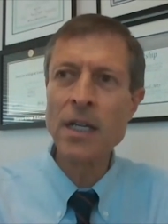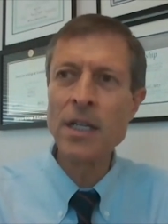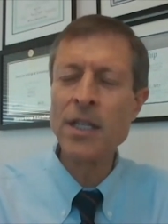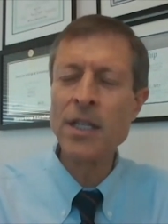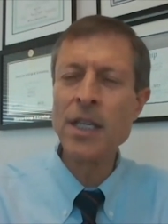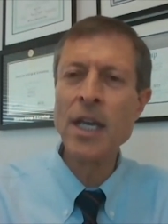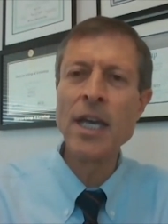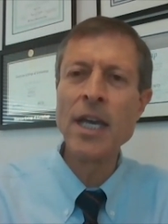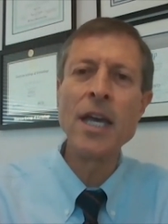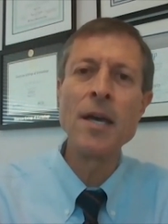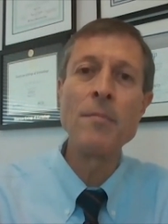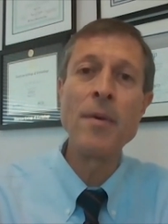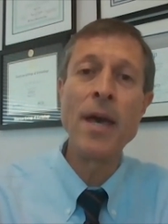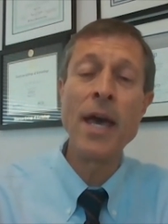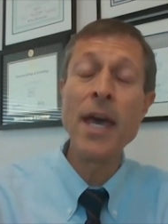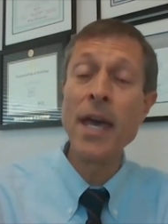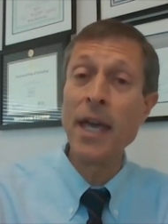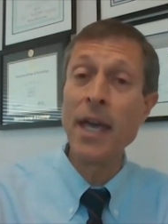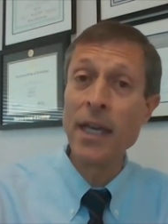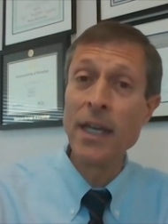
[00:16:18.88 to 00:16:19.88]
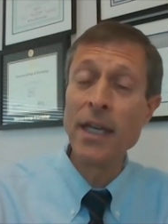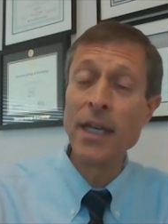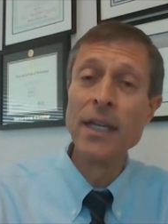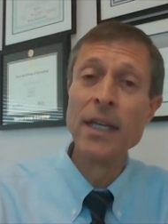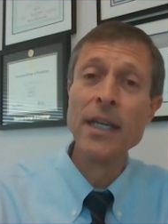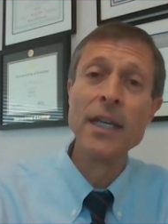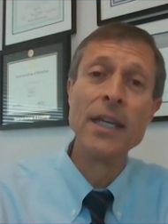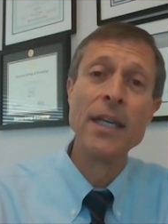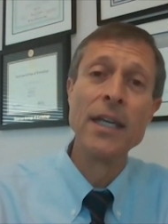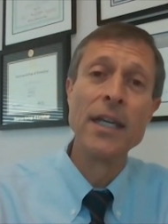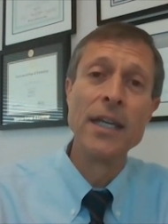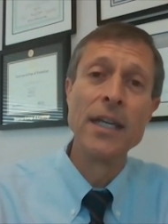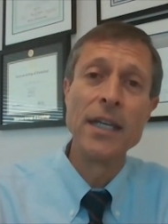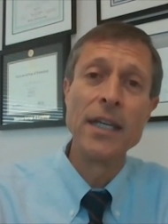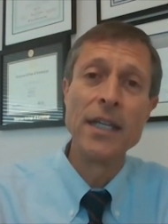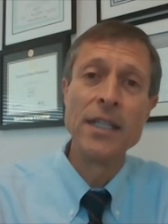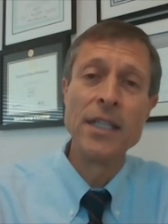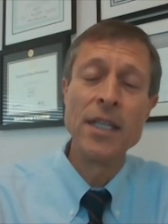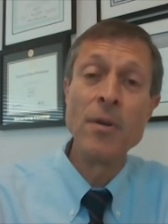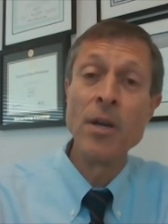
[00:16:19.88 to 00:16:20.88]
The AMA,
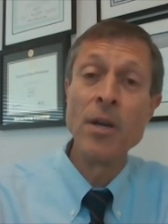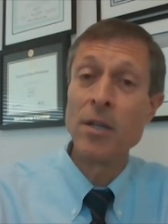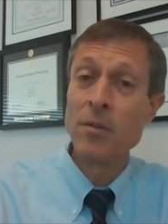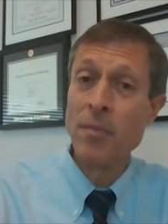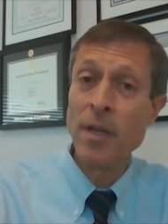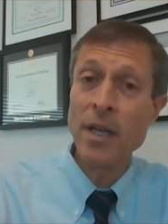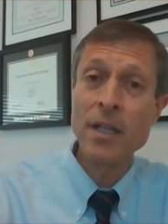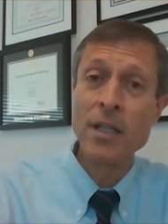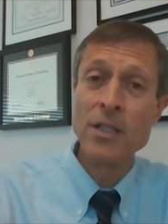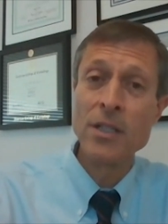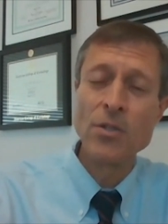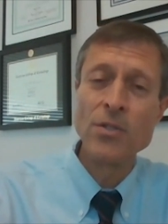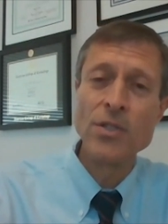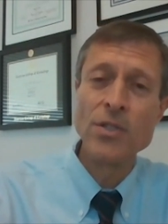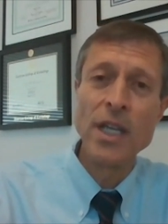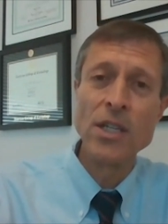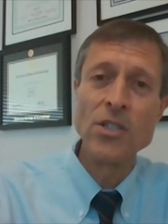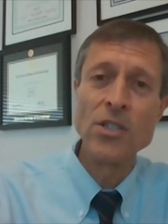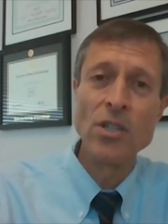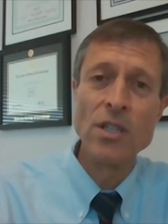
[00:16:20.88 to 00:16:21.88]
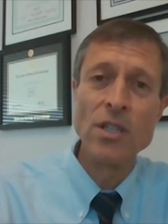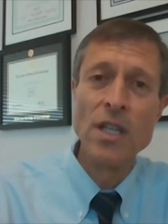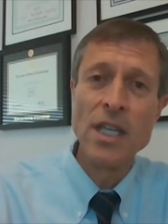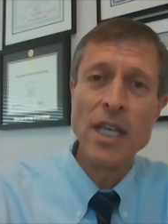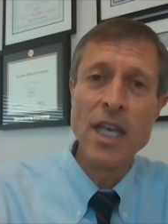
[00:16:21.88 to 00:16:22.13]
the American Medical Association,